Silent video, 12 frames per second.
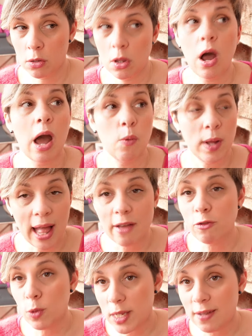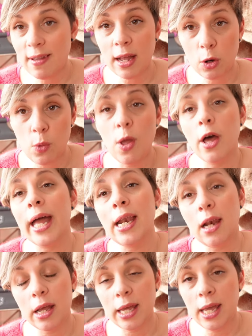Now I will have Nuit d'hiver, Lueur
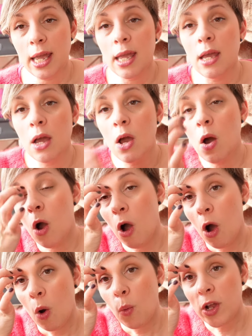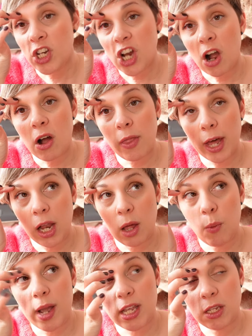and Lucky, which are the
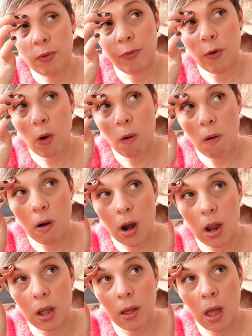colorways for